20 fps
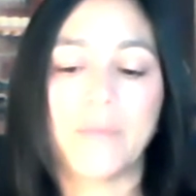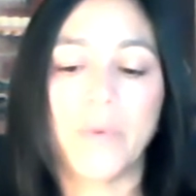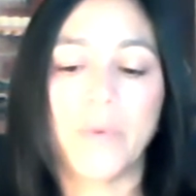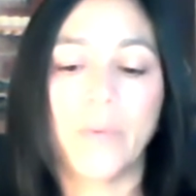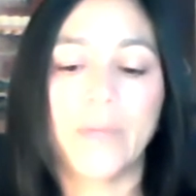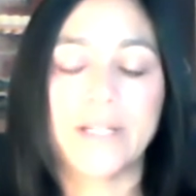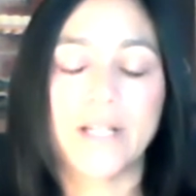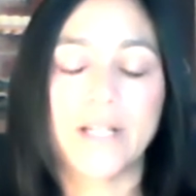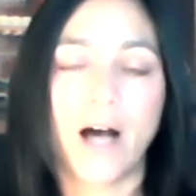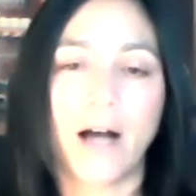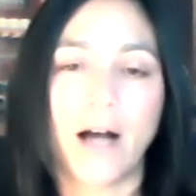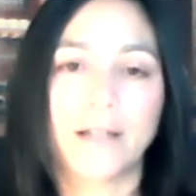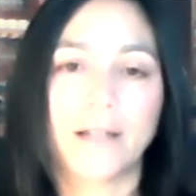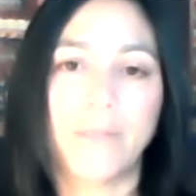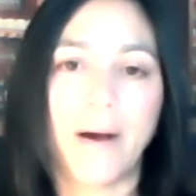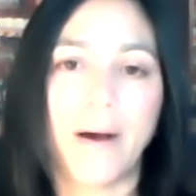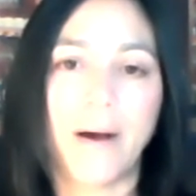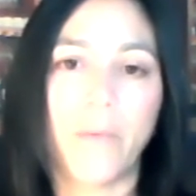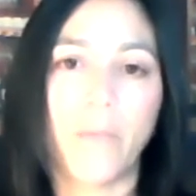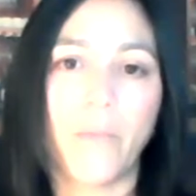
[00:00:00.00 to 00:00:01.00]
We talked
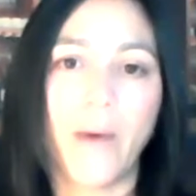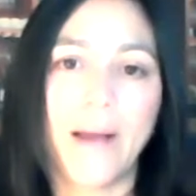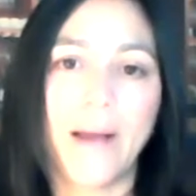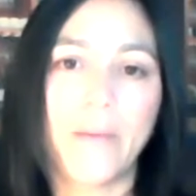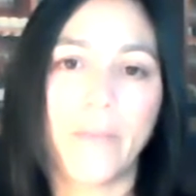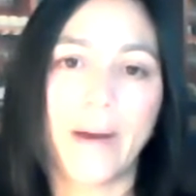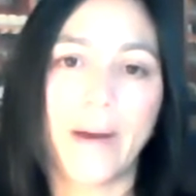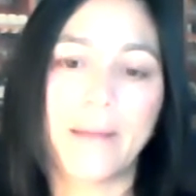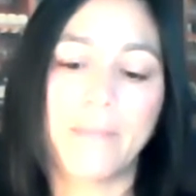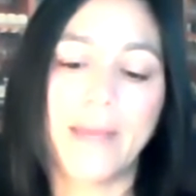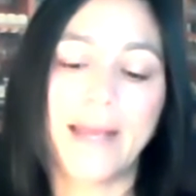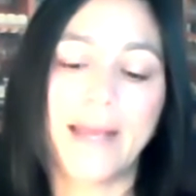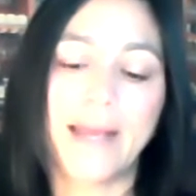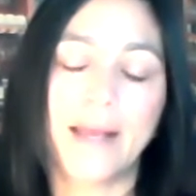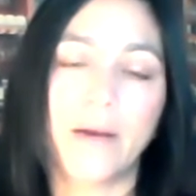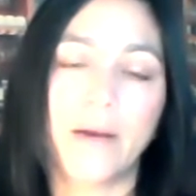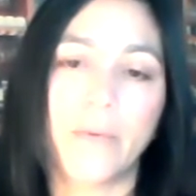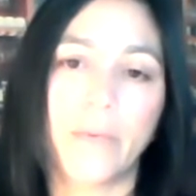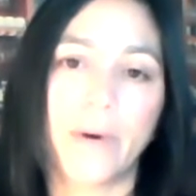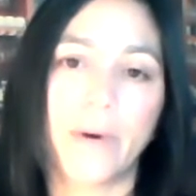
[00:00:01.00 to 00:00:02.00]
about white
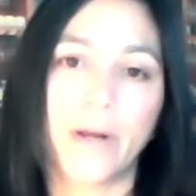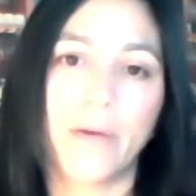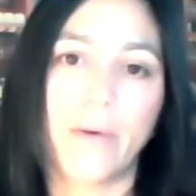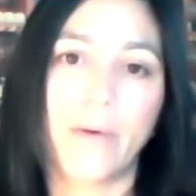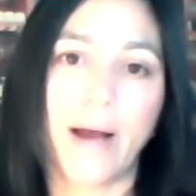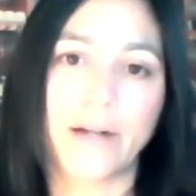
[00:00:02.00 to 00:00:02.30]
winemaking where you